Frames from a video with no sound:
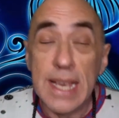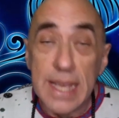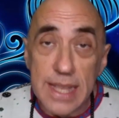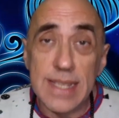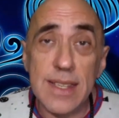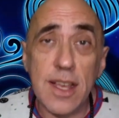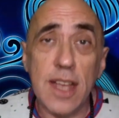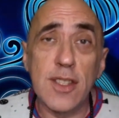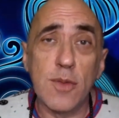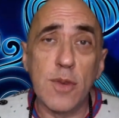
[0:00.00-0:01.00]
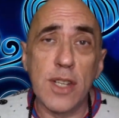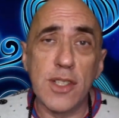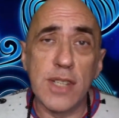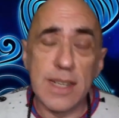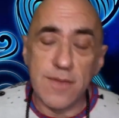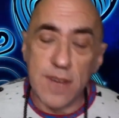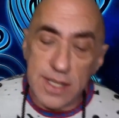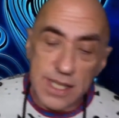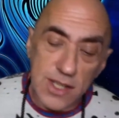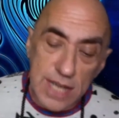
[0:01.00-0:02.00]
This is going to work to your
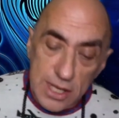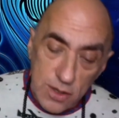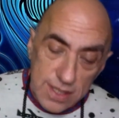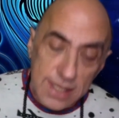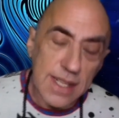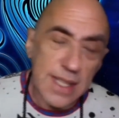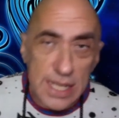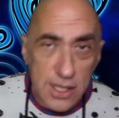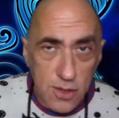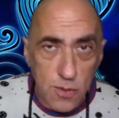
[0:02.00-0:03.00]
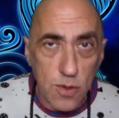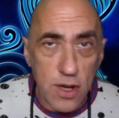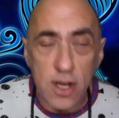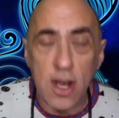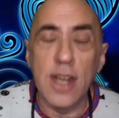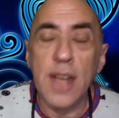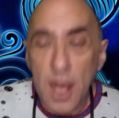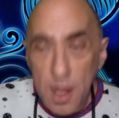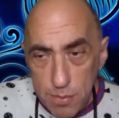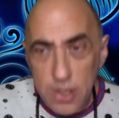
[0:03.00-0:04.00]
advantage, and you still need to work on
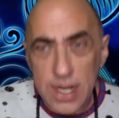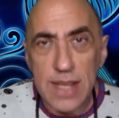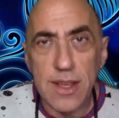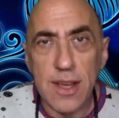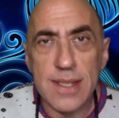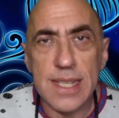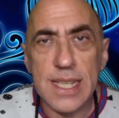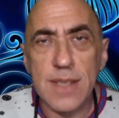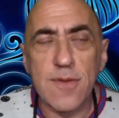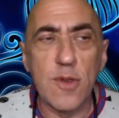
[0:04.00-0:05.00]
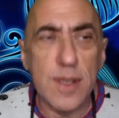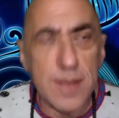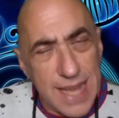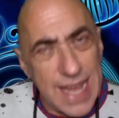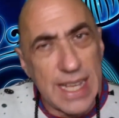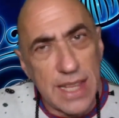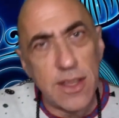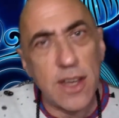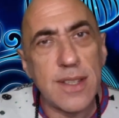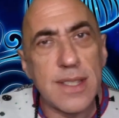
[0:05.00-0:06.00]
putting those things forward, taking
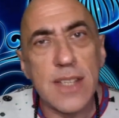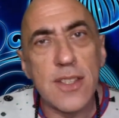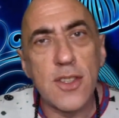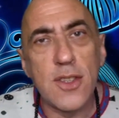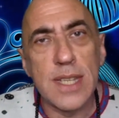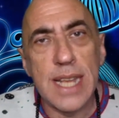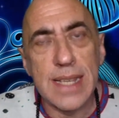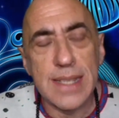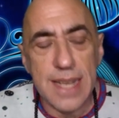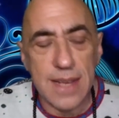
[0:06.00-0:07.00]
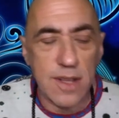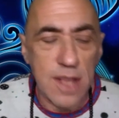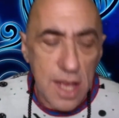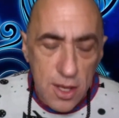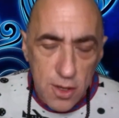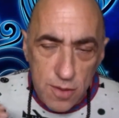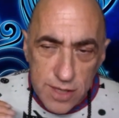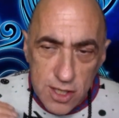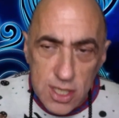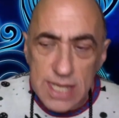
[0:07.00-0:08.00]
those things to the next level. You've
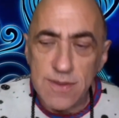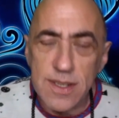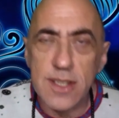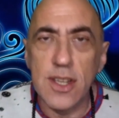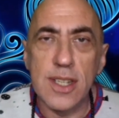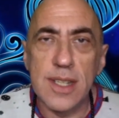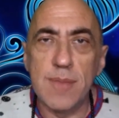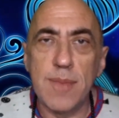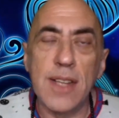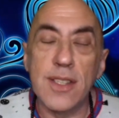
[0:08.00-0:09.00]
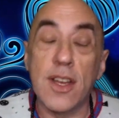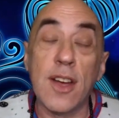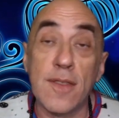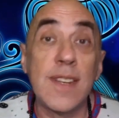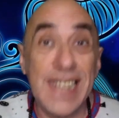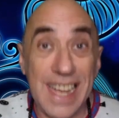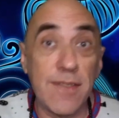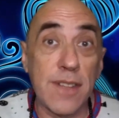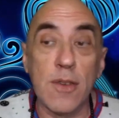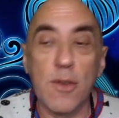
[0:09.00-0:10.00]
achieved a certain amount of
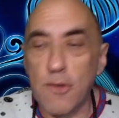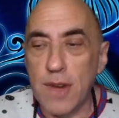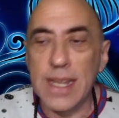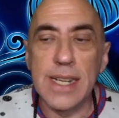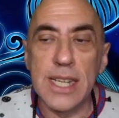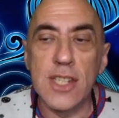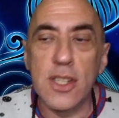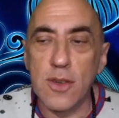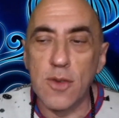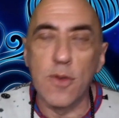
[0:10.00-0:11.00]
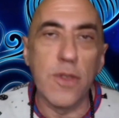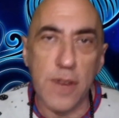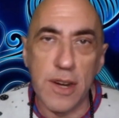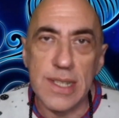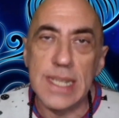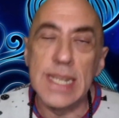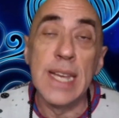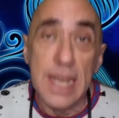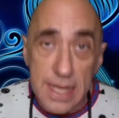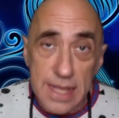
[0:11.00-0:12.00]
level or recognition or authority.
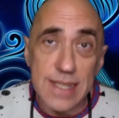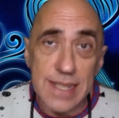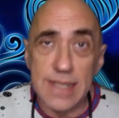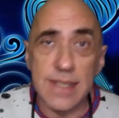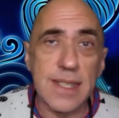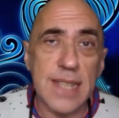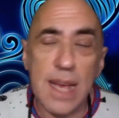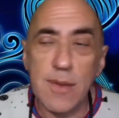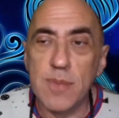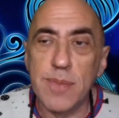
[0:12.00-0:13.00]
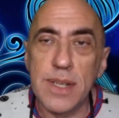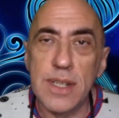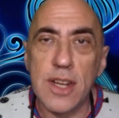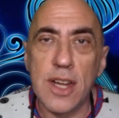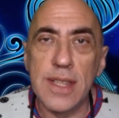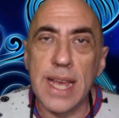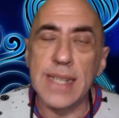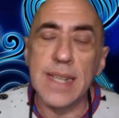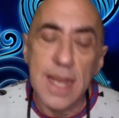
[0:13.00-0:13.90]
This is the time to build on that.